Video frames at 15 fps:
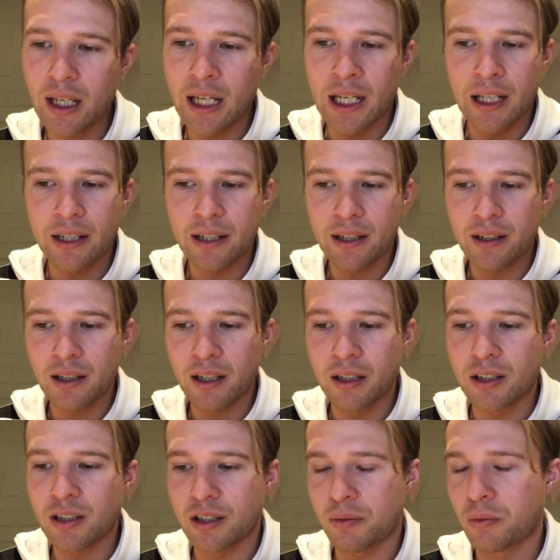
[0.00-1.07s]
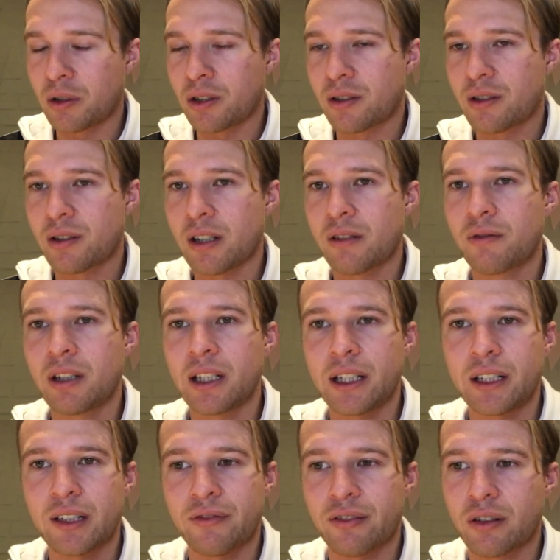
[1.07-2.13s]
And it just was a
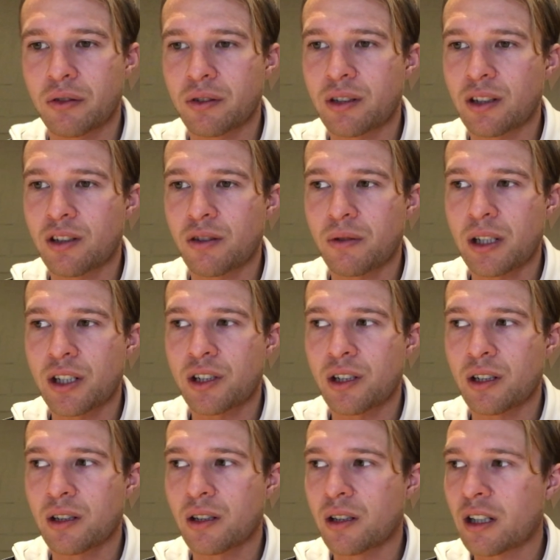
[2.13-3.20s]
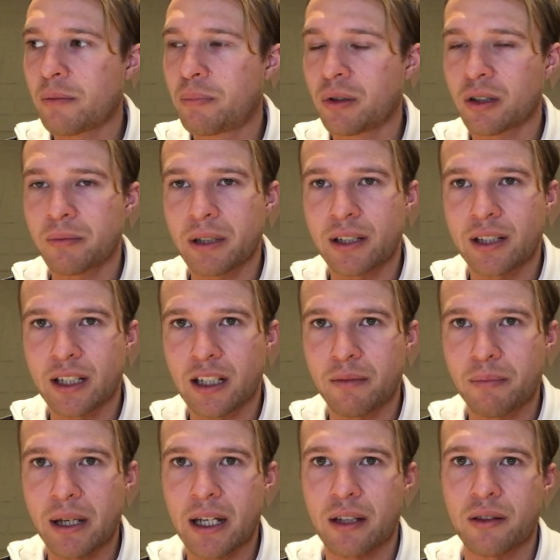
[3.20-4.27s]
really difficult situation. I booked my
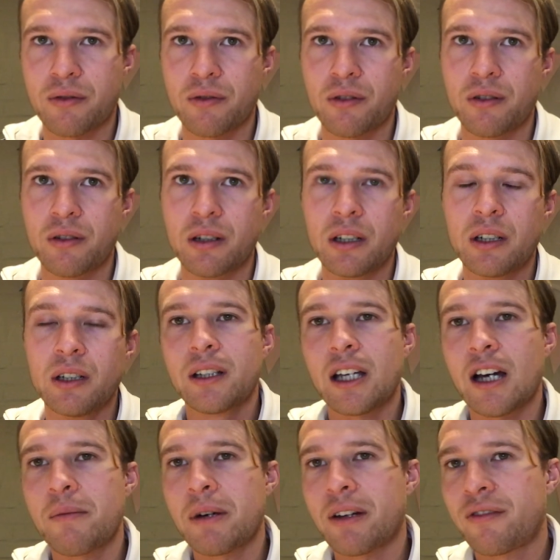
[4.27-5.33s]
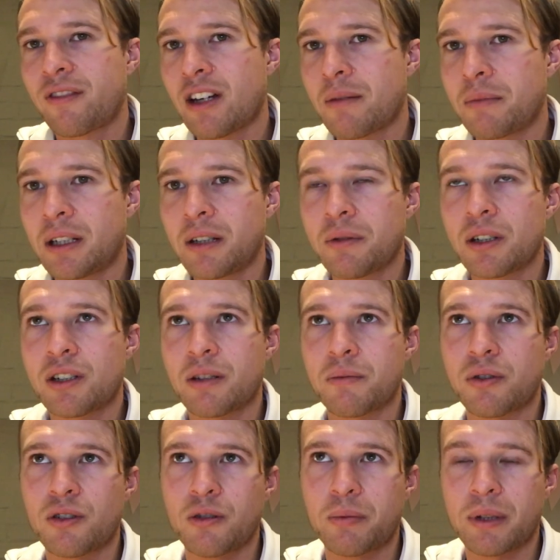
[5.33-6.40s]
ticket back through, yeah, my family, which
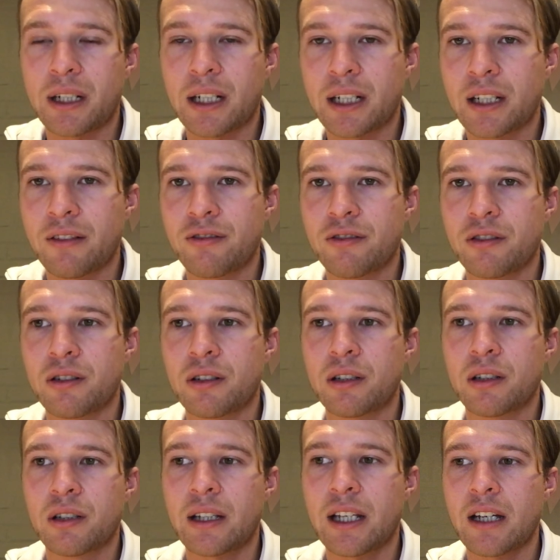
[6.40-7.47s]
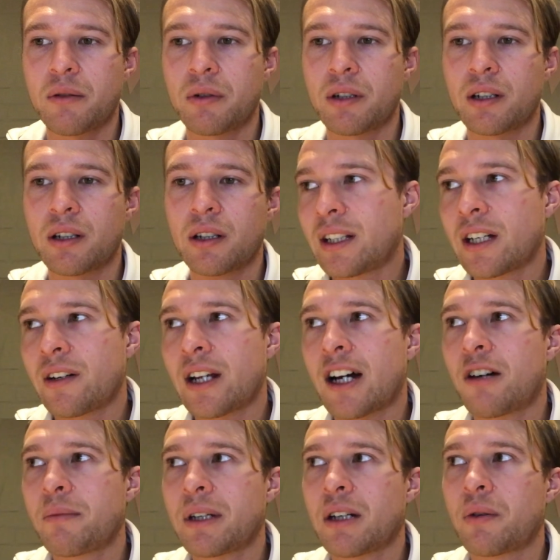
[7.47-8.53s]
I'm super lucky for. They would
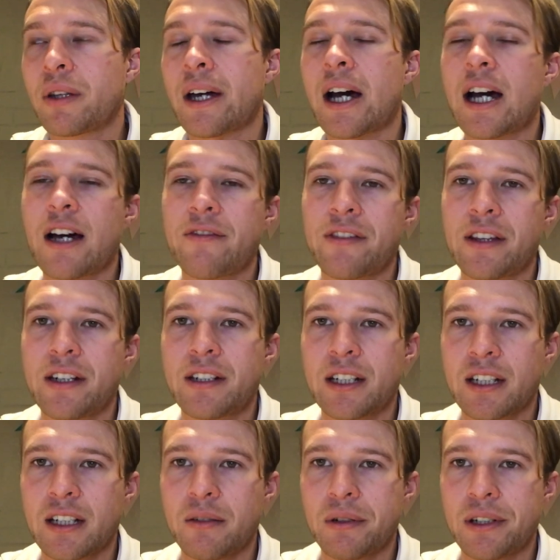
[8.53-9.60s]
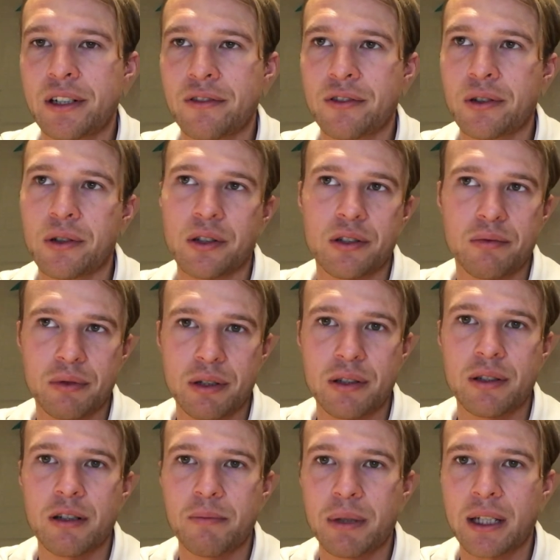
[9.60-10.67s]
help me out with half of the ticket, which of course
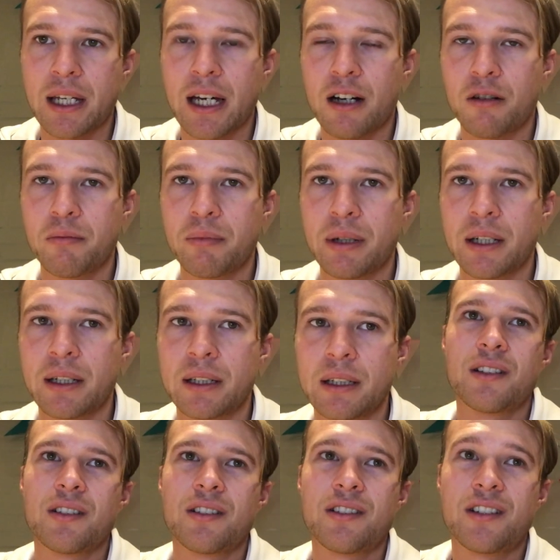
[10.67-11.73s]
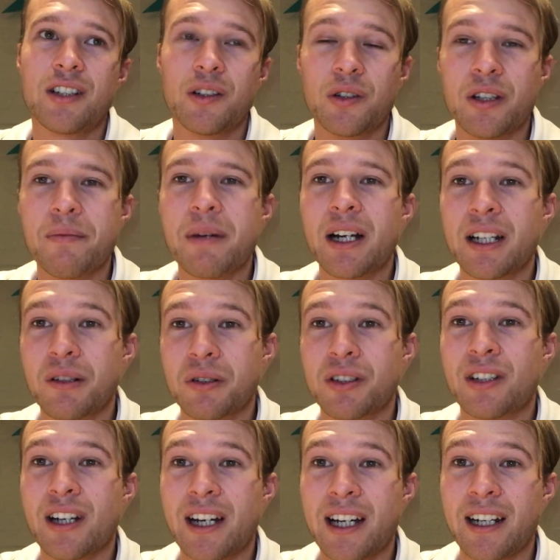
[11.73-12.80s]
was a big help, but still, the money was
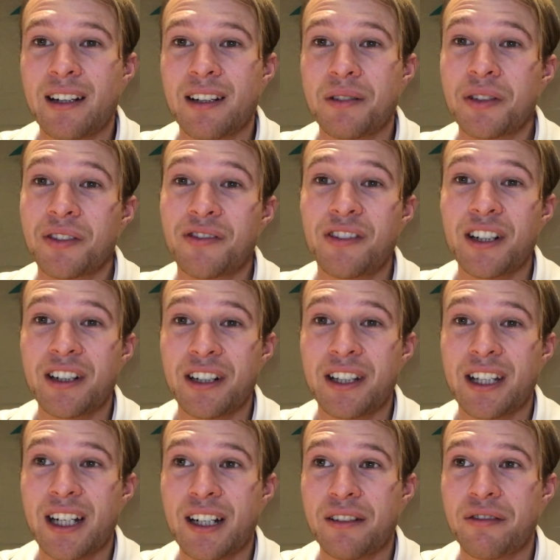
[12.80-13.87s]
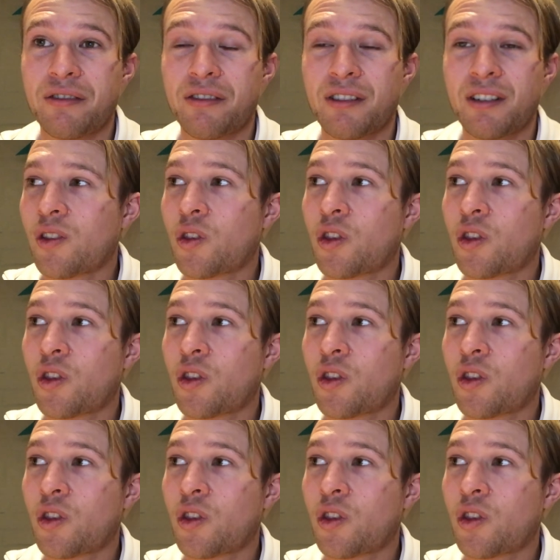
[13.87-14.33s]
tight. It was very tough.